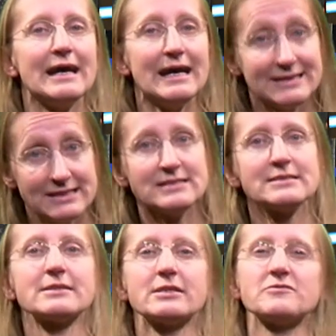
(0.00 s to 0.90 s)
And
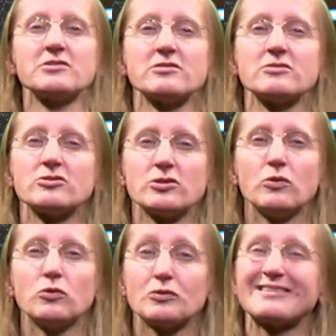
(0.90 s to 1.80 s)
this gives us the
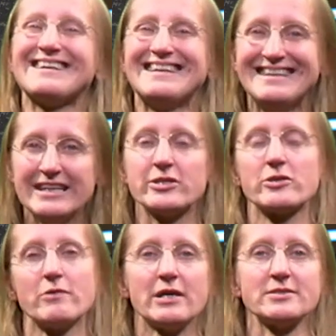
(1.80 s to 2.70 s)
so-called
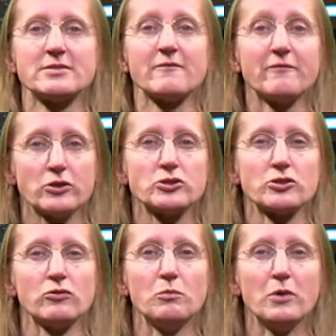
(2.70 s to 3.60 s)
linearized
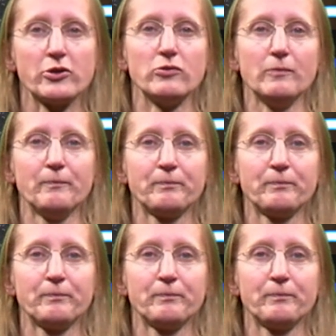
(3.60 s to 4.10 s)
functional model.